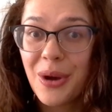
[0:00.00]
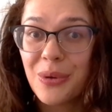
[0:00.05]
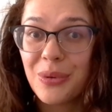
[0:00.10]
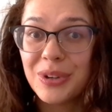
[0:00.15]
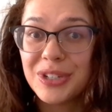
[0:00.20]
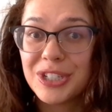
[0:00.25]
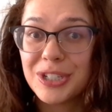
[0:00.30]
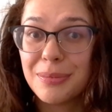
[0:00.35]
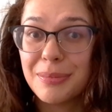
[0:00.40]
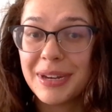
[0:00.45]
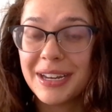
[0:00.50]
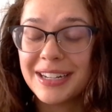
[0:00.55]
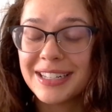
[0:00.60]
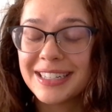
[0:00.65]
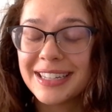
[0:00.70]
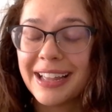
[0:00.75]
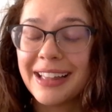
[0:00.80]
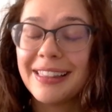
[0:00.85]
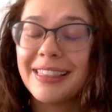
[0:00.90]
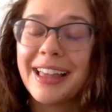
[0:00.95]
which
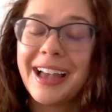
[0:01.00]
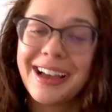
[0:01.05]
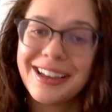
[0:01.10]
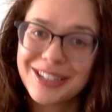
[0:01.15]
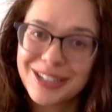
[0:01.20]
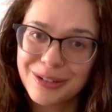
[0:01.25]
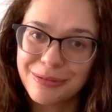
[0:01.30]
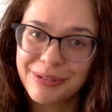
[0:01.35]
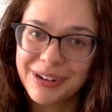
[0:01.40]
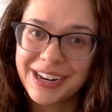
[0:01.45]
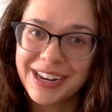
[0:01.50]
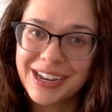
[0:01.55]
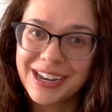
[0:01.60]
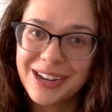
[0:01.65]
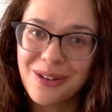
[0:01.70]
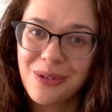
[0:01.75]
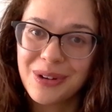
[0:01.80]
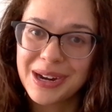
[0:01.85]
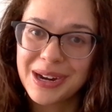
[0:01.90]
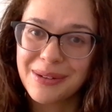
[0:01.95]
means that last week,
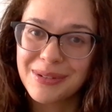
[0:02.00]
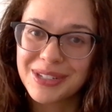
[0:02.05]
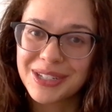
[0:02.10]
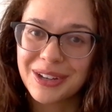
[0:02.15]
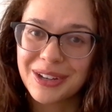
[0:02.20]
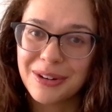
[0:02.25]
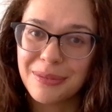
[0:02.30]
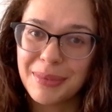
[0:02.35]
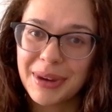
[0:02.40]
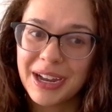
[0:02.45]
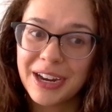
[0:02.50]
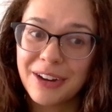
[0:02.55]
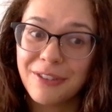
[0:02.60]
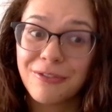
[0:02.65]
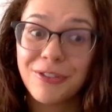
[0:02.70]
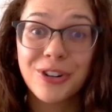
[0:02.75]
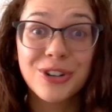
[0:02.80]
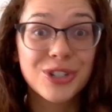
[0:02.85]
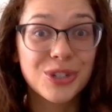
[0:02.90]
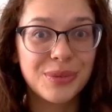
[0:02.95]
when I was on my
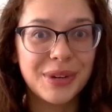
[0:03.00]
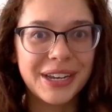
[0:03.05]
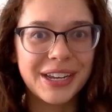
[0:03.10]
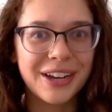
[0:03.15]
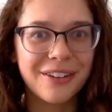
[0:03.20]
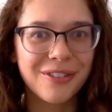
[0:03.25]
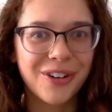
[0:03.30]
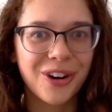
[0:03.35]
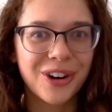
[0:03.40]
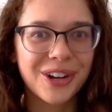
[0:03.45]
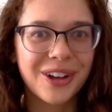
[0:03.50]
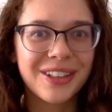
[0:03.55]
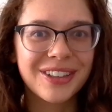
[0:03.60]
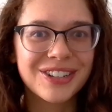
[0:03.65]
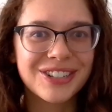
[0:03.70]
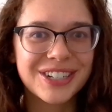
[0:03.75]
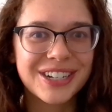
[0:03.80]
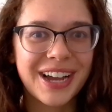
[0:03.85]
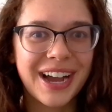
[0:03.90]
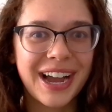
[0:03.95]
first week of
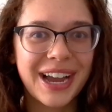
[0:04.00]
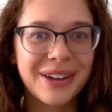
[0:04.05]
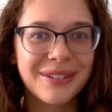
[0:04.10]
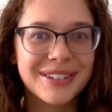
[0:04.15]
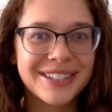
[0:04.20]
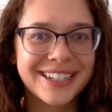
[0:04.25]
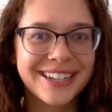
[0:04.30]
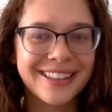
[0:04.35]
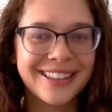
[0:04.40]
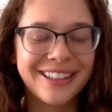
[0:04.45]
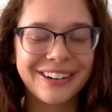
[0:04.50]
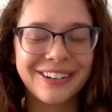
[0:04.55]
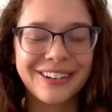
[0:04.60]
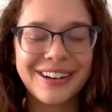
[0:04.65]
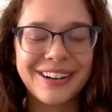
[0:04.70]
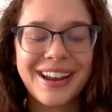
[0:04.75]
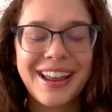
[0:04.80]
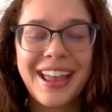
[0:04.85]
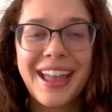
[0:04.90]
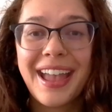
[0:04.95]
cardiology, I was
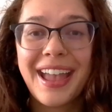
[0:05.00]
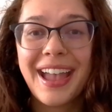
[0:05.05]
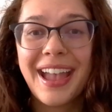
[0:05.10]
either